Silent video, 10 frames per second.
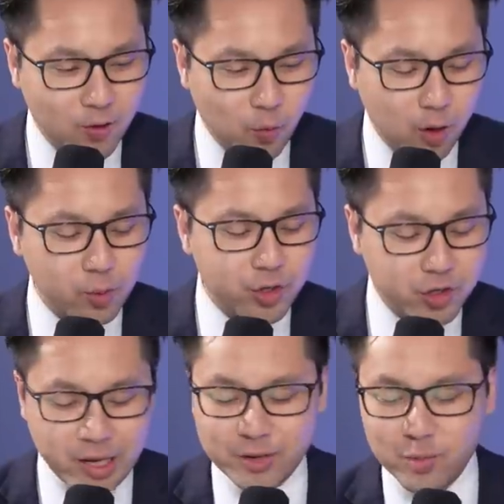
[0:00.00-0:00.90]
What would
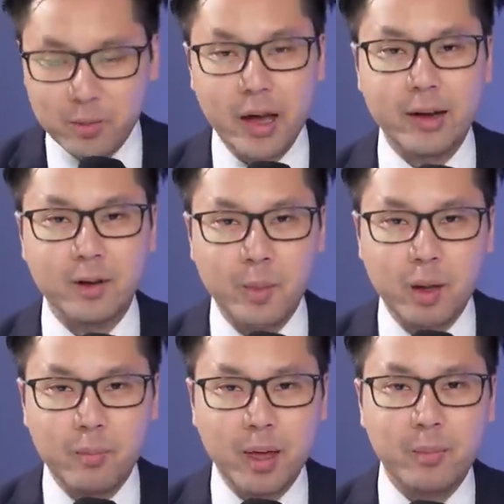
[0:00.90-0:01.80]
change your mind
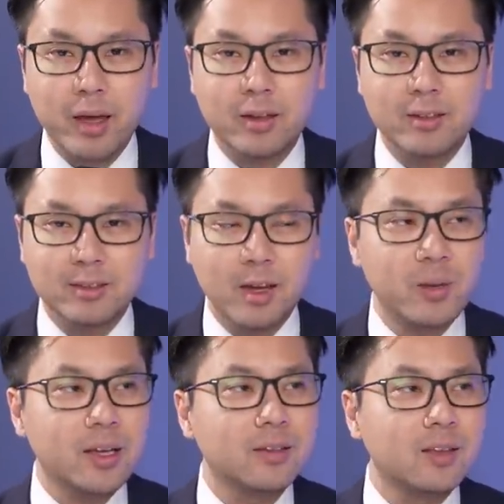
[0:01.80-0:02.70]
about Pepe?
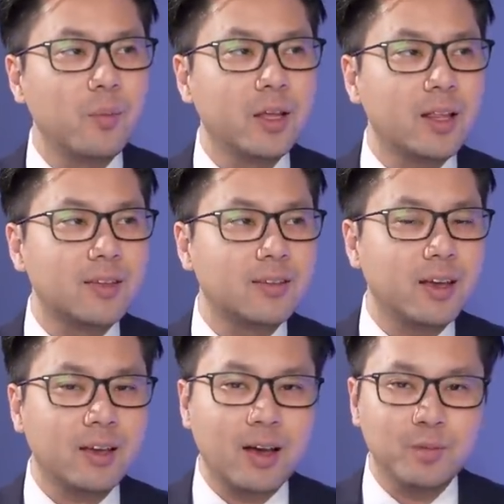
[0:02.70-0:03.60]
Somebody, somebody, let's
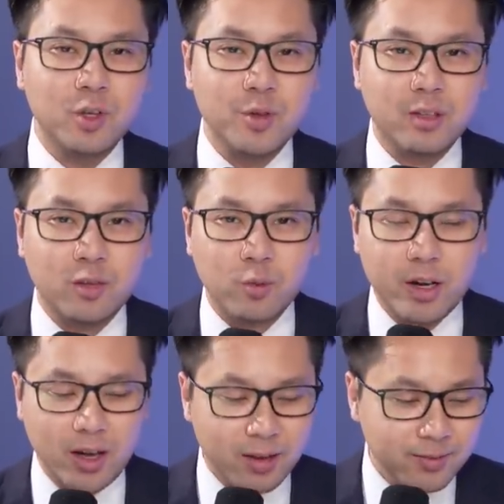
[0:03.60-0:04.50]
say, comes to you and says,
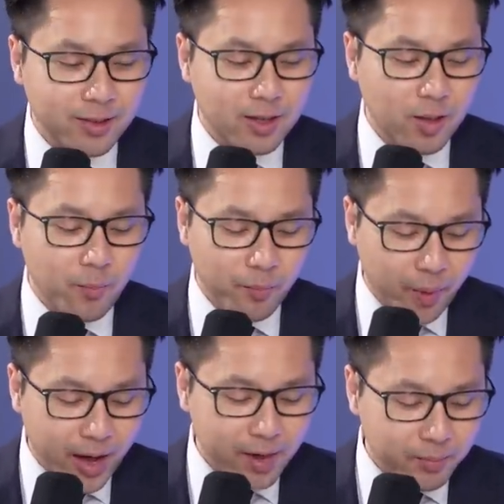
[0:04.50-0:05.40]
Rena,
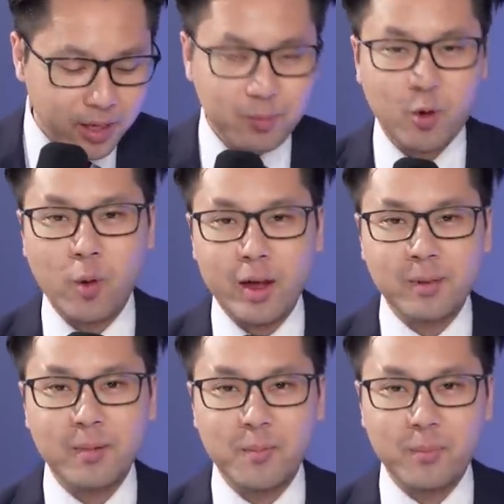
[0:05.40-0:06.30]
buy a meme
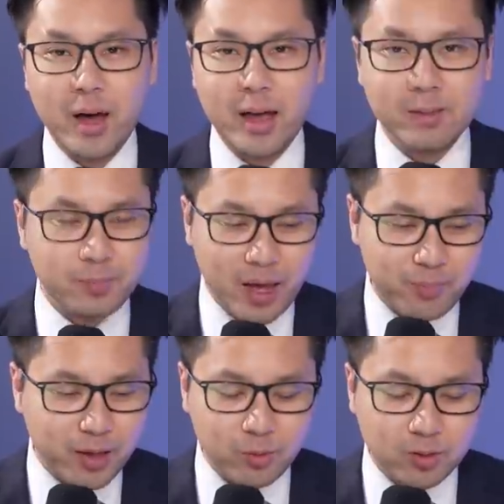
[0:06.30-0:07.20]
coin, buy
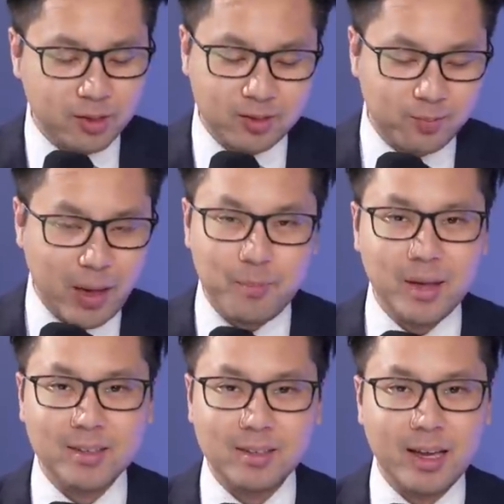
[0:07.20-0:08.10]
Pepe. Well, it's
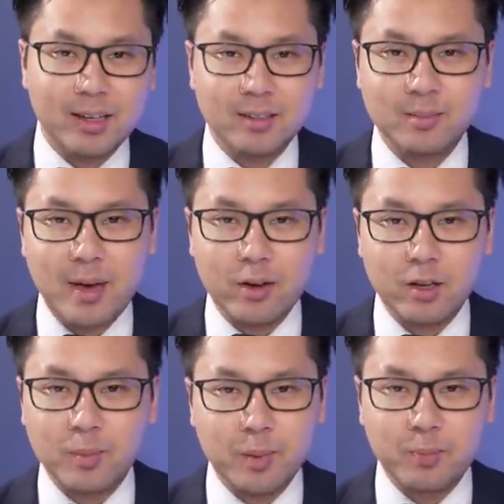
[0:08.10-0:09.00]
Pepe today. It doesn't matter.
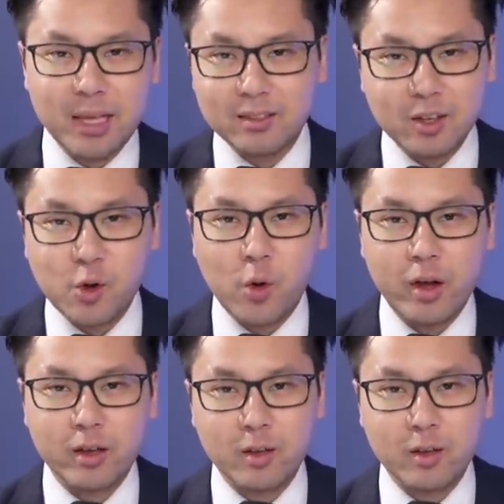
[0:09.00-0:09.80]
It could be Pizza Coin.